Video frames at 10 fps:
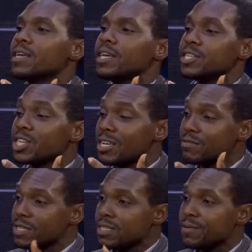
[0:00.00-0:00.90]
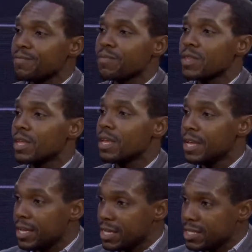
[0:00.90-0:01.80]
HIV,
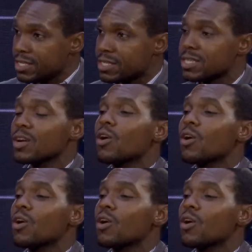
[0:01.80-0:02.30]
AIDS,